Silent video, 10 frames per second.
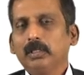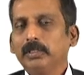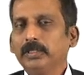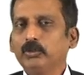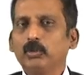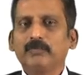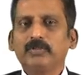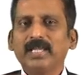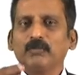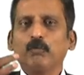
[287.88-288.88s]
It would have
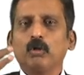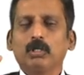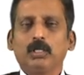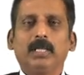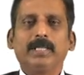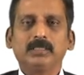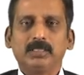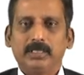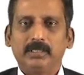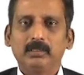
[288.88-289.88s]
therefore
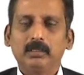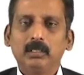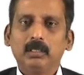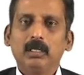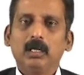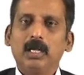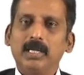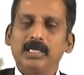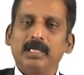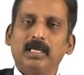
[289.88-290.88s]
collected
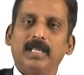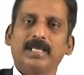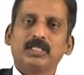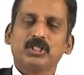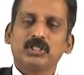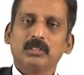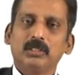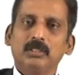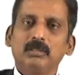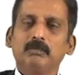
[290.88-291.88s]
100 lakhs
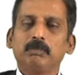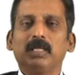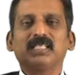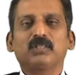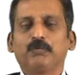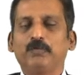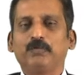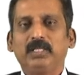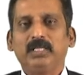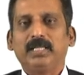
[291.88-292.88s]
plus
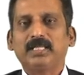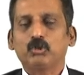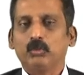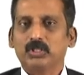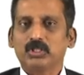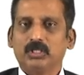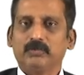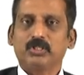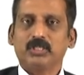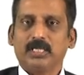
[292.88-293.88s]
15 lakhs towards
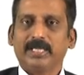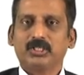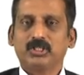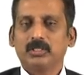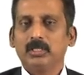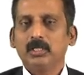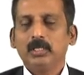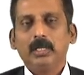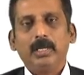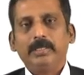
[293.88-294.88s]
service tax,
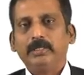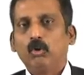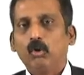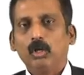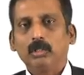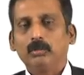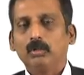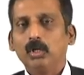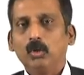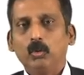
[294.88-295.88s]
and in all
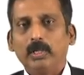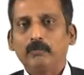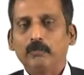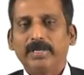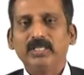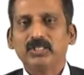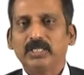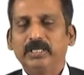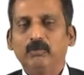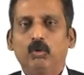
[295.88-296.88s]
would have raised
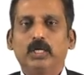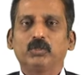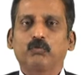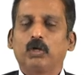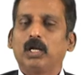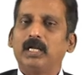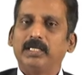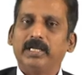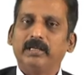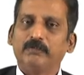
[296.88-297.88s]
an invoice for
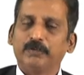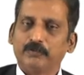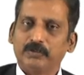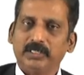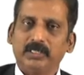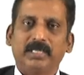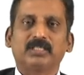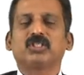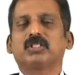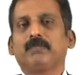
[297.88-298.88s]
115
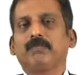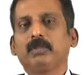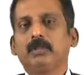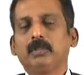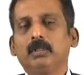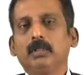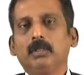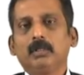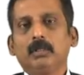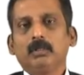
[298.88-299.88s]
lakhs.
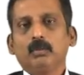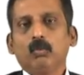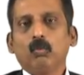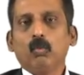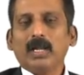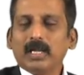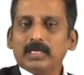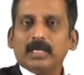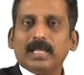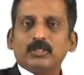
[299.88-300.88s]

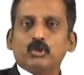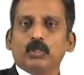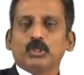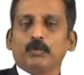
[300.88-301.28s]
100 lakhs towards